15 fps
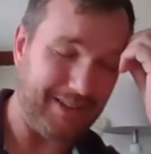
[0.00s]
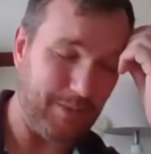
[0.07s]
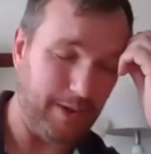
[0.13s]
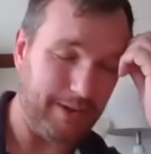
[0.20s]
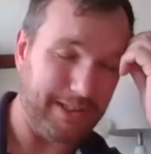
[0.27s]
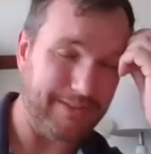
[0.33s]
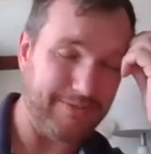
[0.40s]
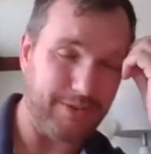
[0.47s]

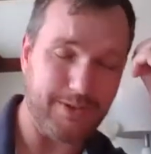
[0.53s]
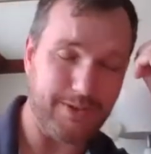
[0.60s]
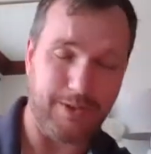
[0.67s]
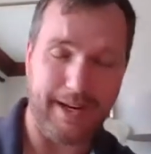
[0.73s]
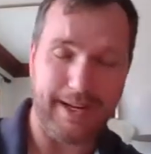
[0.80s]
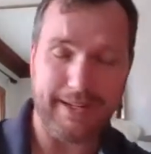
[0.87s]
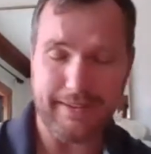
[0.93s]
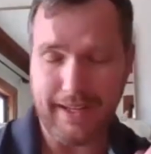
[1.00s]
working for
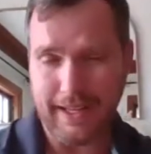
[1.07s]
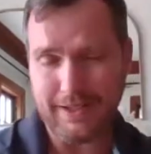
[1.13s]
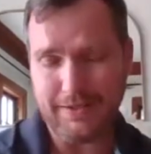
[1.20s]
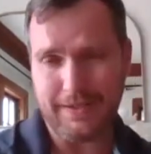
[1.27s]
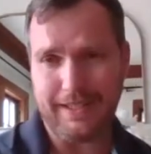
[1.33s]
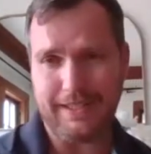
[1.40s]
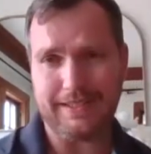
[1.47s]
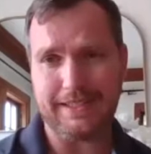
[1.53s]
Trane
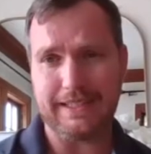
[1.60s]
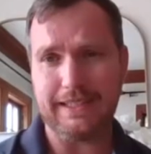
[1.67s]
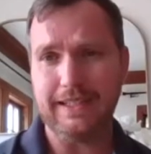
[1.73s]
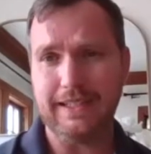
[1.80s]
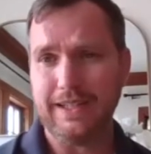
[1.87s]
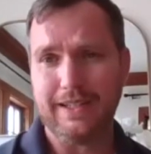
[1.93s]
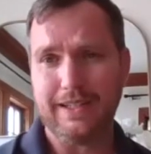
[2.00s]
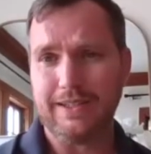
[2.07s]

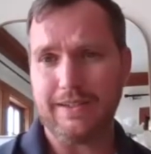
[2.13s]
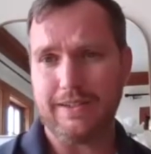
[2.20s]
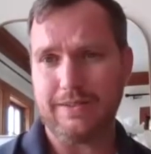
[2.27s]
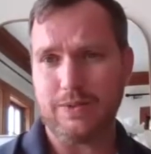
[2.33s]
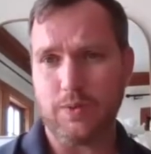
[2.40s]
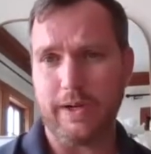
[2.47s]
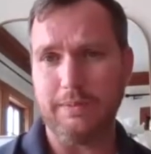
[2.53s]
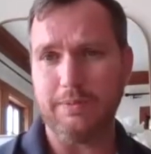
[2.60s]
HVAC
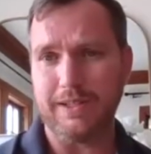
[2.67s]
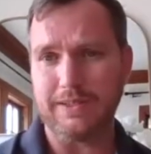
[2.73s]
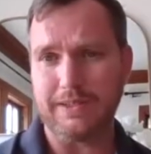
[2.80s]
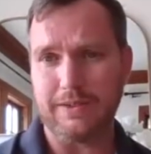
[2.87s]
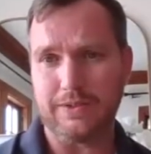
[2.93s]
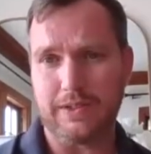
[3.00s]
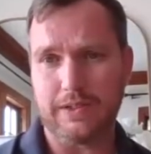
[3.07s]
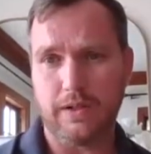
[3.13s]
20 plus
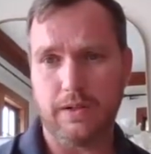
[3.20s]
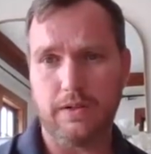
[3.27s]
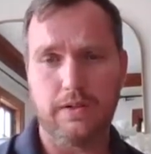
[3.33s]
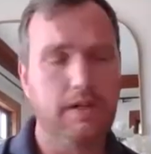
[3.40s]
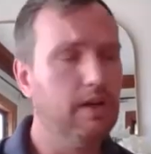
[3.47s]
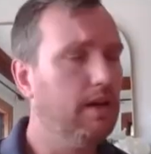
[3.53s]
years ago.